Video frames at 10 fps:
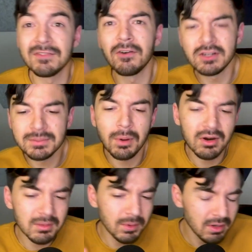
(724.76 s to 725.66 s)
first part
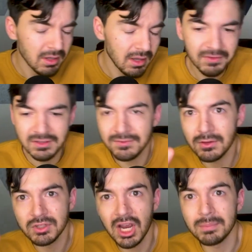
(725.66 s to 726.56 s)
of the book, first few
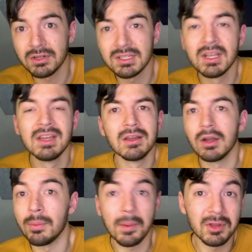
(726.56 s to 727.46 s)
chapters
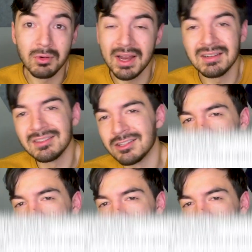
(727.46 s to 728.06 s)
are probably great. They